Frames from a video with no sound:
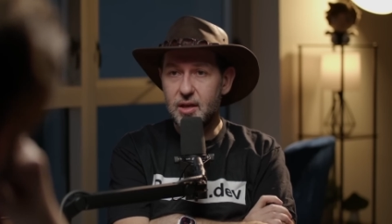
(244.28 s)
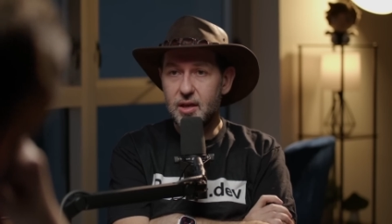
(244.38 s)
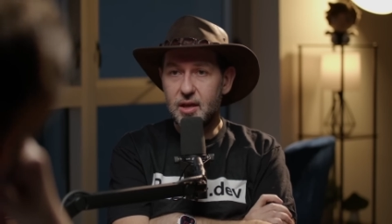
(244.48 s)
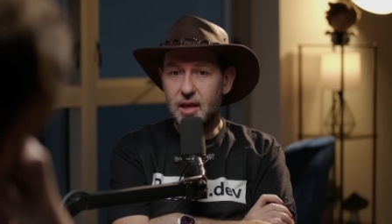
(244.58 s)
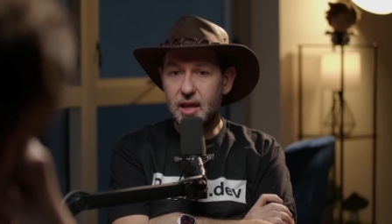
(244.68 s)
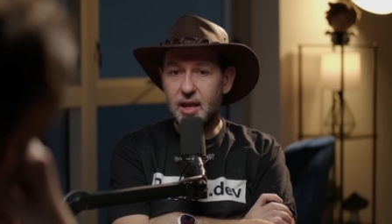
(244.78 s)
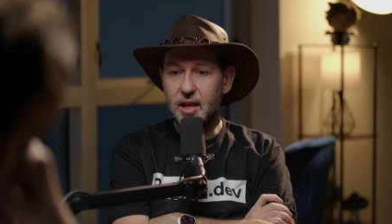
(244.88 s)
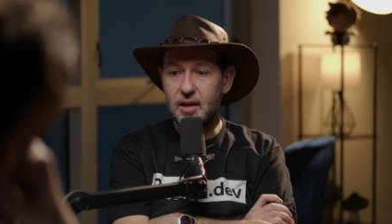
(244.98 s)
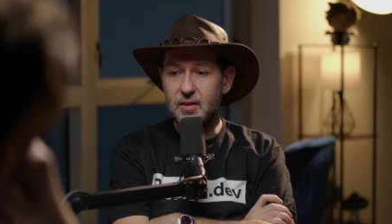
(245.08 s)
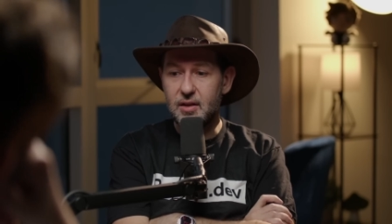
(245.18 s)

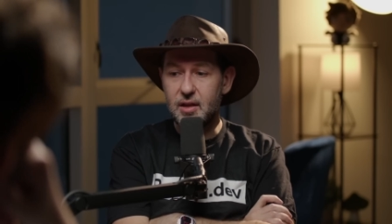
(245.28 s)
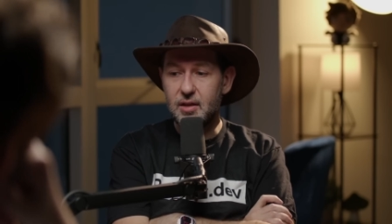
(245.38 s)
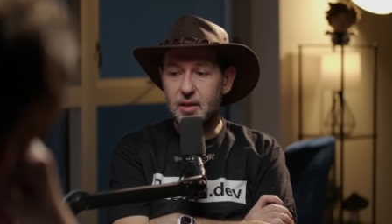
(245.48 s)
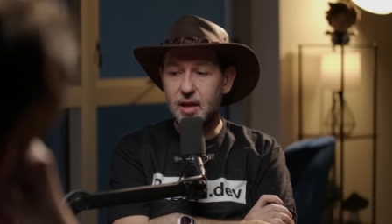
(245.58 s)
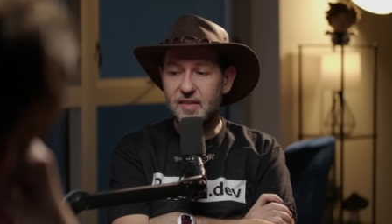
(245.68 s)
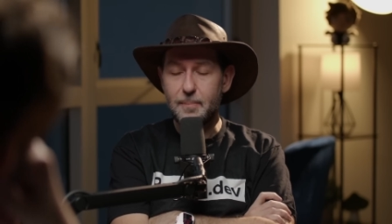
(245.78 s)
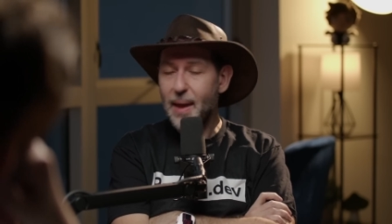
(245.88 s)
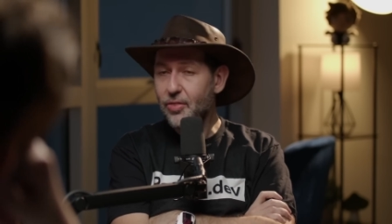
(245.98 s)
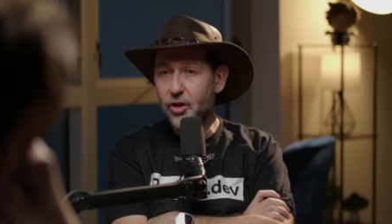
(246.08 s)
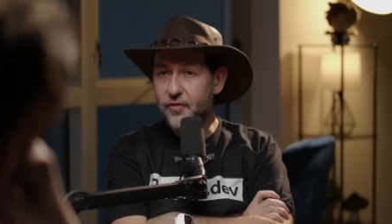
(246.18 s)
And it's a
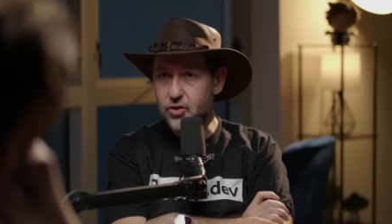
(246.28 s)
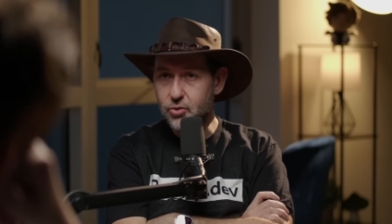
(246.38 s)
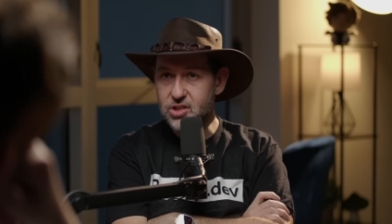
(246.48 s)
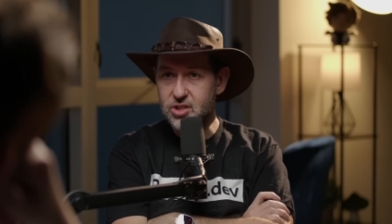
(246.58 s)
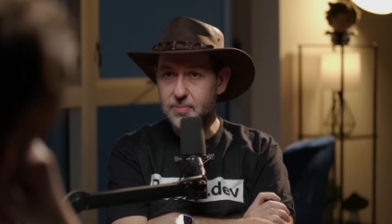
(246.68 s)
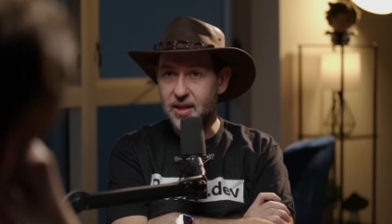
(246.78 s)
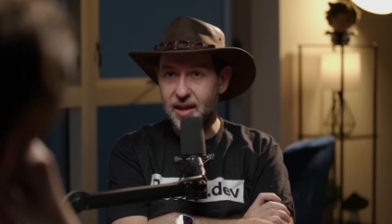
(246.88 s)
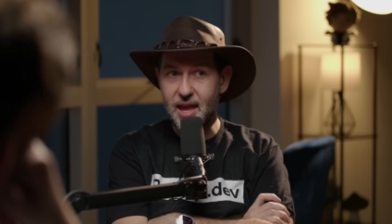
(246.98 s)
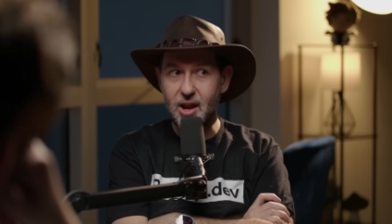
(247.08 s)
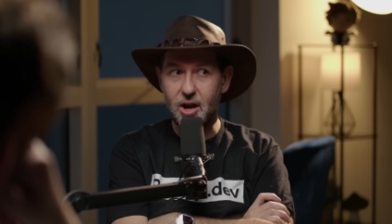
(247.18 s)
bad look for Twitch to be like,
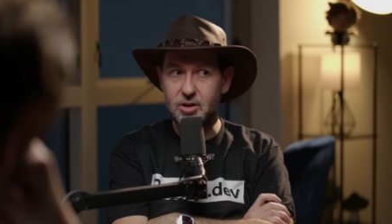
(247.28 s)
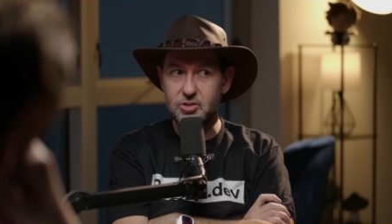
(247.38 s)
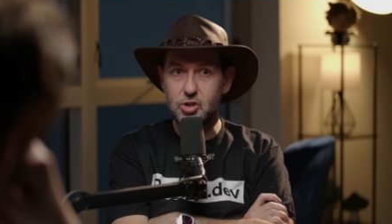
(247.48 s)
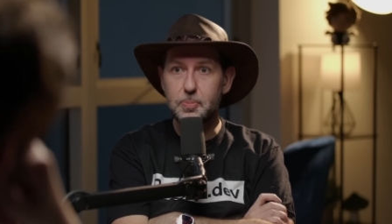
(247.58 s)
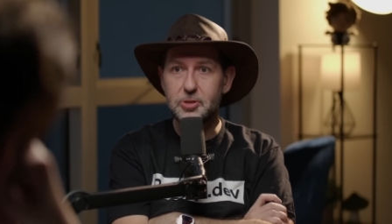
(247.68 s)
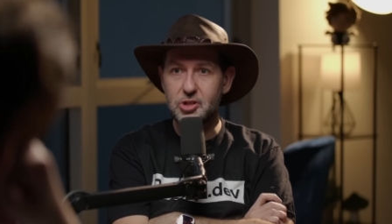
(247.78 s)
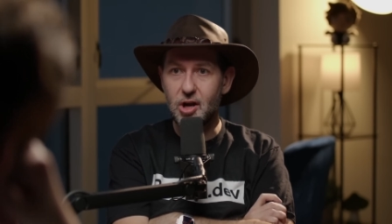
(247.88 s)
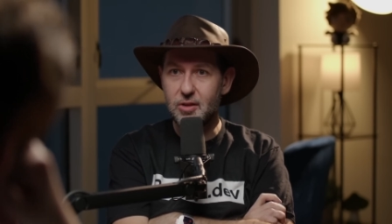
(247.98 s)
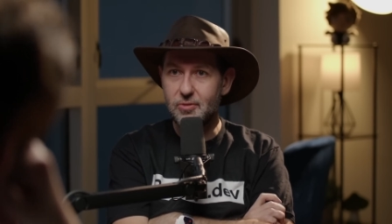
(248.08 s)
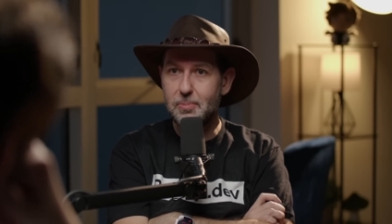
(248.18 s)
hey, our superstar
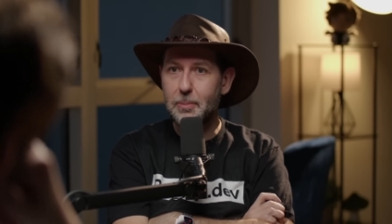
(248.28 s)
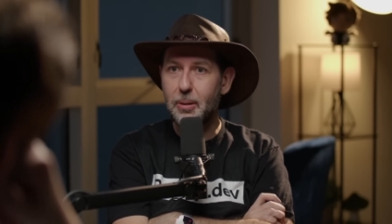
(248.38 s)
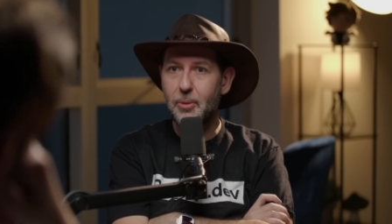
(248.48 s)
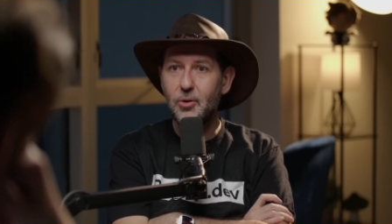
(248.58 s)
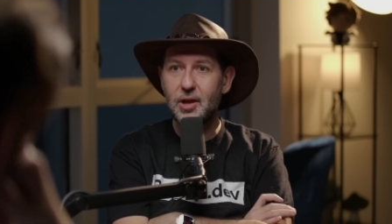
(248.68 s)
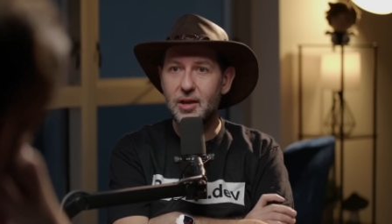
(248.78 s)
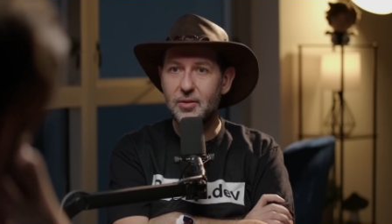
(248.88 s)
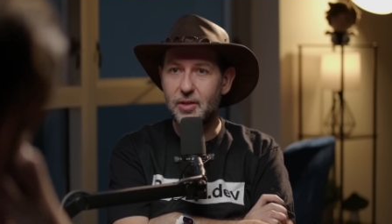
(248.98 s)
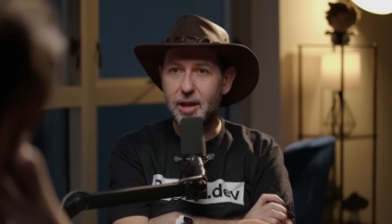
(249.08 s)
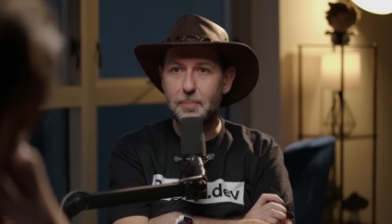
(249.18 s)
that we've been promoting,
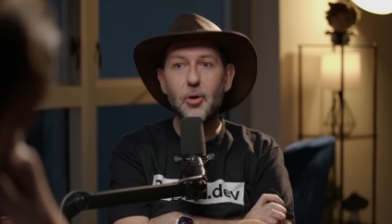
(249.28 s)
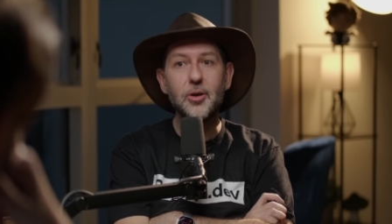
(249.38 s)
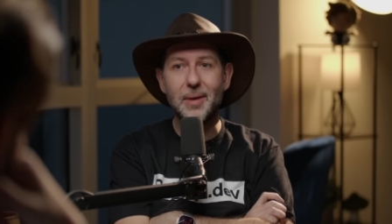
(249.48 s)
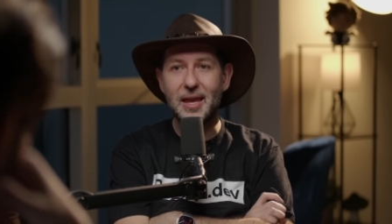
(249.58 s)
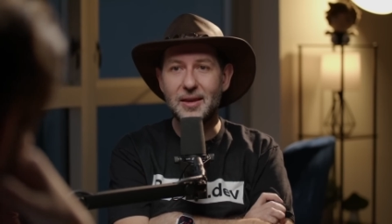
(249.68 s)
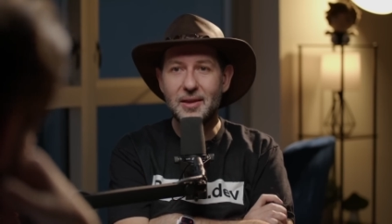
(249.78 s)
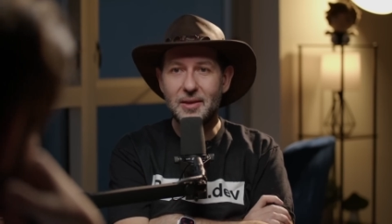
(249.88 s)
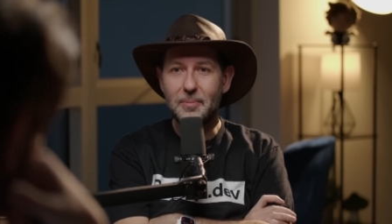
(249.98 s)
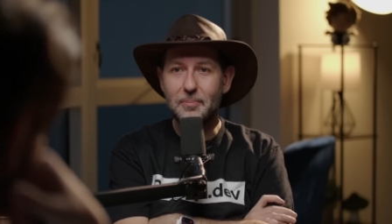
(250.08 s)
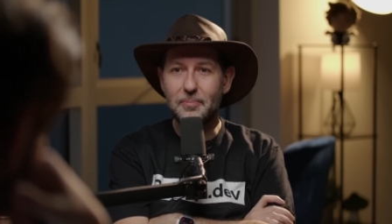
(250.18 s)
like Pokemon
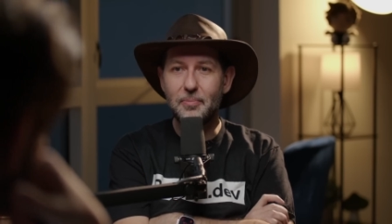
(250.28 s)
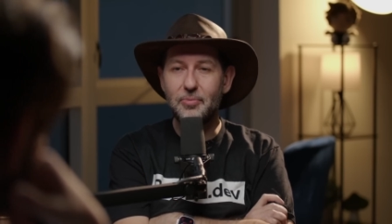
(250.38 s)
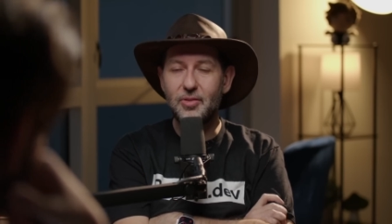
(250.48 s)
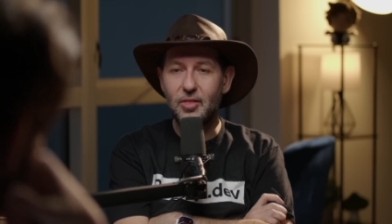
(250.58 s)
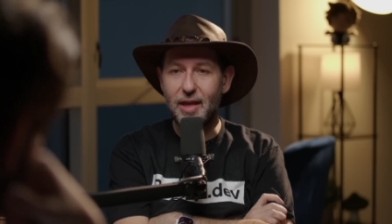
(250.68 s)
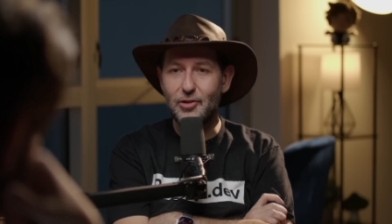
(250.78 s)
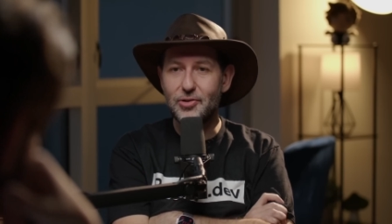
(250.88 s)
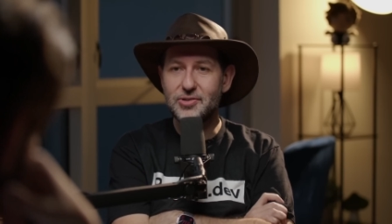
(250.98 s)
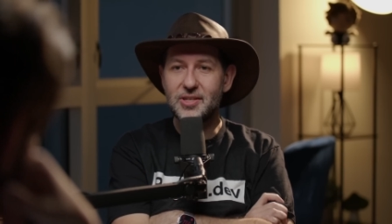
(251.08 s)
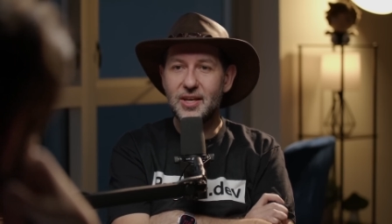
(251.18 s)

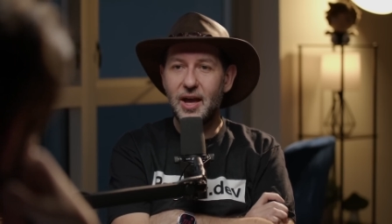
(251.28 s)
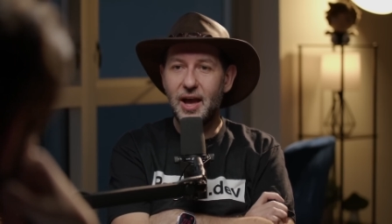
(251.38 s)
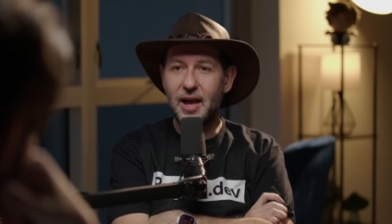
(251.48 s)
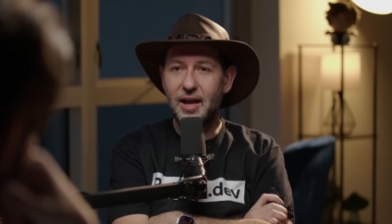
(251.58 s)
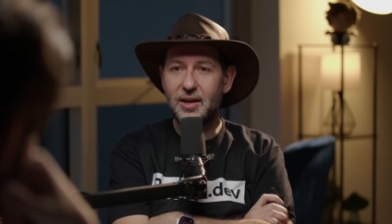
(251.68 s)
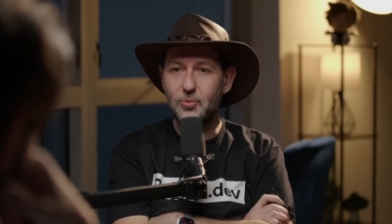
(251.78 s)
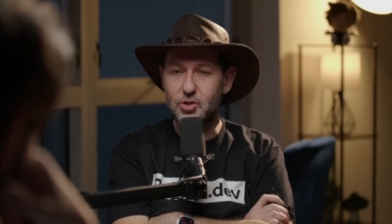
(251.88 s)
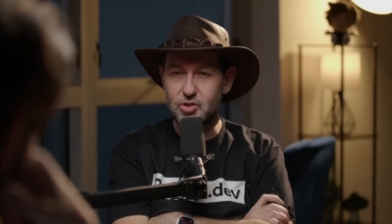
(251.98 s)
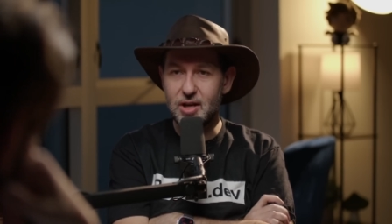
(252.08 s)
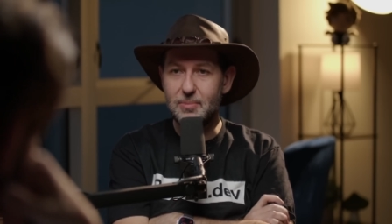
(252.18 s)
levels, was
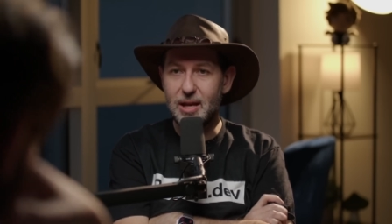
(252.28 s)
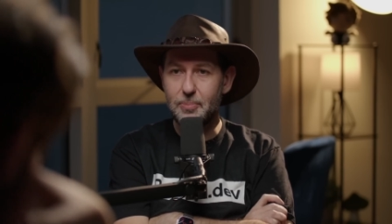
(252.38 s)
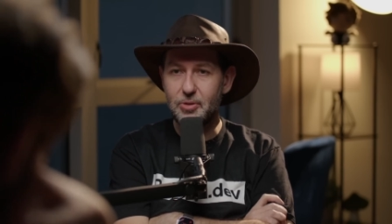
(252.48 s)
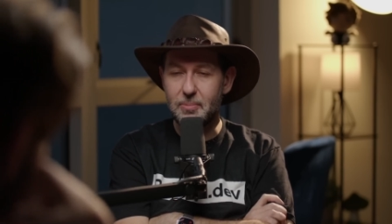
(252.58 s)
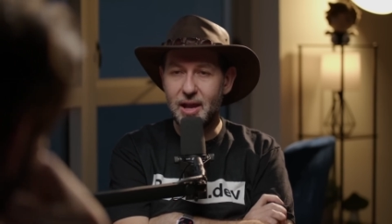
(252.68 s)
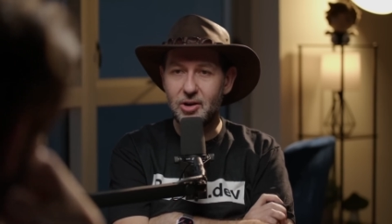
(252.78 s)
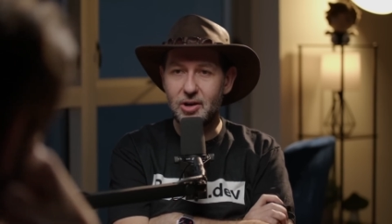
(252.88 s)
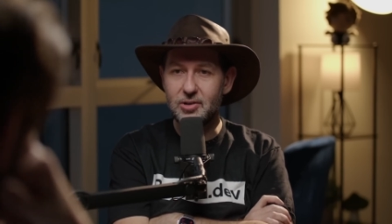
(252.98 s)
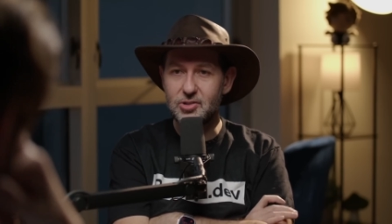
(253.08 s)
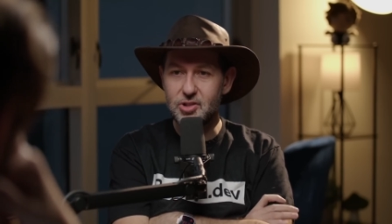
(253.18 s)
trying to meet up with a
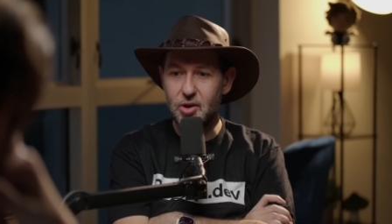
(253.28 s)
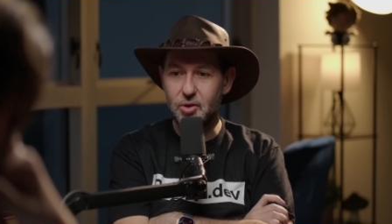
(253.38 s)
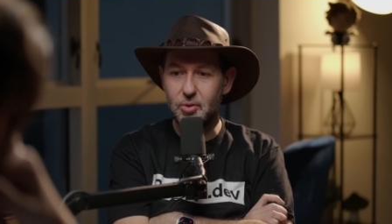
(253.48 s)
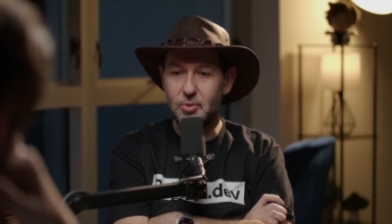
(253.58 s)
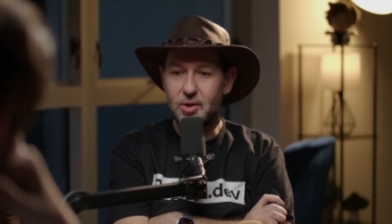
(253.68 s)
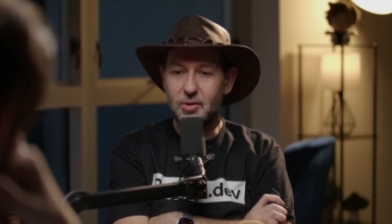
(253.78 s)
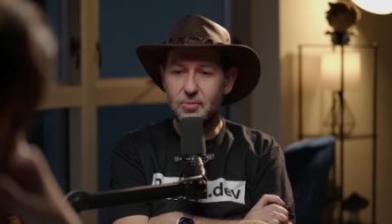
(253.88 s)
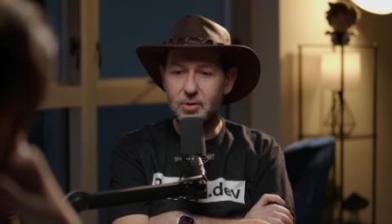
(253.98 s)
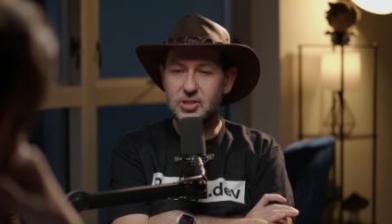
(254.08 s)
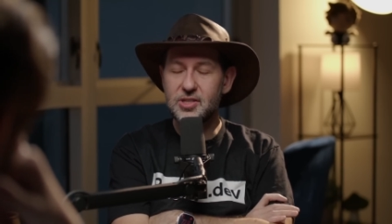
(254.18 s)
minor, so
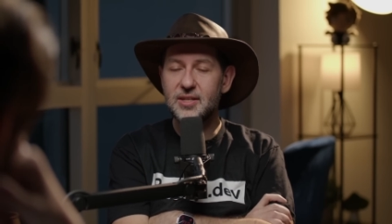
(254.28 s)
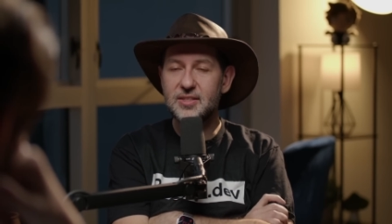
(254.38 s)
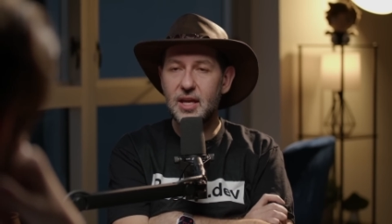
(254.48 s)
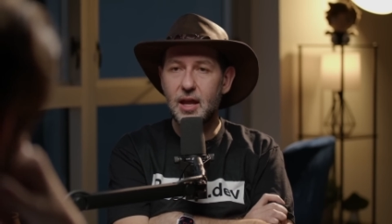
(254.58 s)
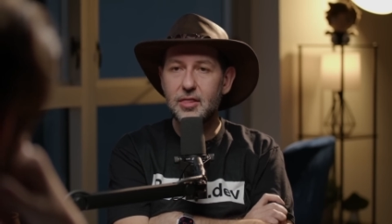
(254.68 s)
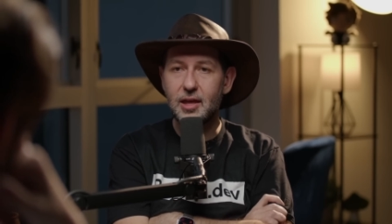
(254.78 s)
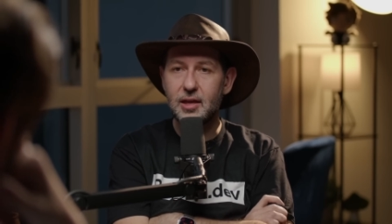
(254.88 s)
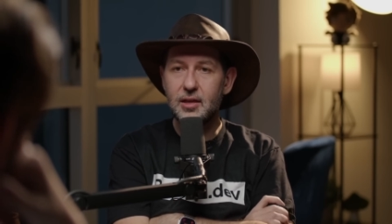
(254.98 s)
we're just going to say nothing.